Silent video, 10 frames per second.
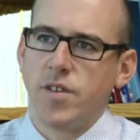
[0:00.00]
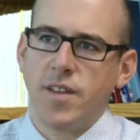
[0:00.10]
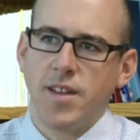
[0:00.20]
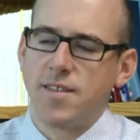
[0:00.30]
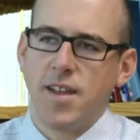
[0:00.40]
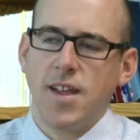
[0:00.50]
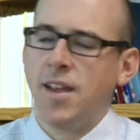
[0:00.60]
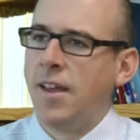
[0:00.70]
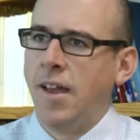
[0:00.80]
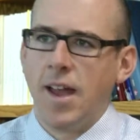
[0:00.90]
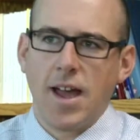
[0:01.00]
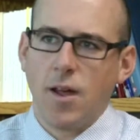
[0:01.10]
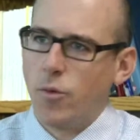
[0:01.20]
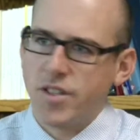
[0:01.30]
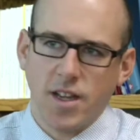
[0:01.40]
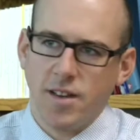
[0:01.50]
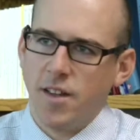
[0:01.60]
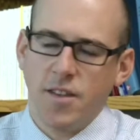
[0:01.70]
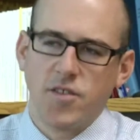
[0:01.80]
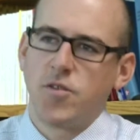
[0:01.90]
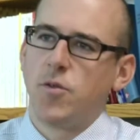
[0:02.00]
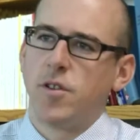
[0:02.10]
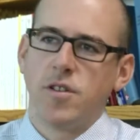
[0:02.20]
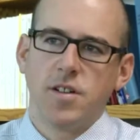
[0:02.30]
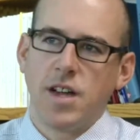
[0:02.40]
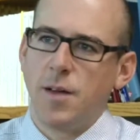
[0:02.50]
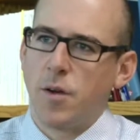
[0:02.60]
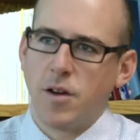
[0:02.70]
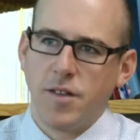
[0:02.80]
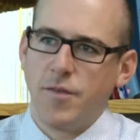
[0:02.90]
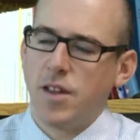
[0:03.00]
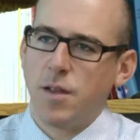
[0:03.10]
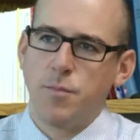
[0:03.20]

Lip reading: and they say, I wish I had done this sooner, I'm already feeling